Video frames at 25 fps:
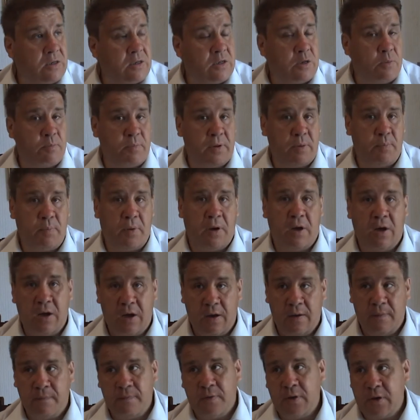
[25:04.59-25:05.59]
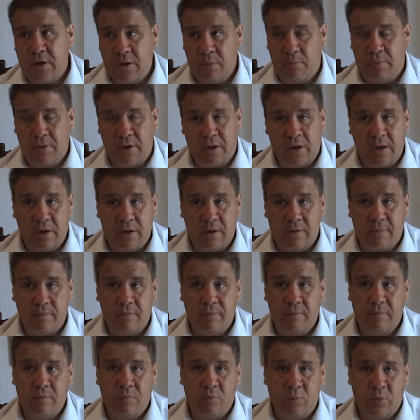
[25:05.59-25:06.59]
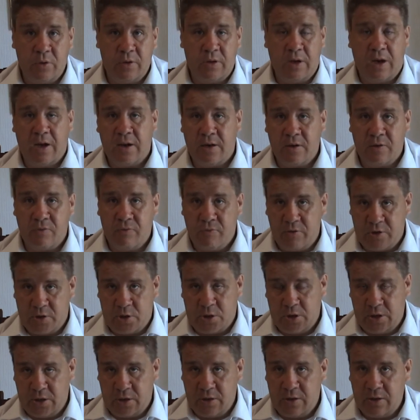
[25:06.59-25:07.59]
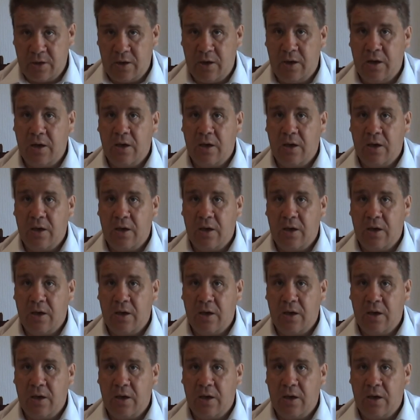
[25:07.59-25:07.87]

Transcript: to be part of the debate with Adnan Rashid.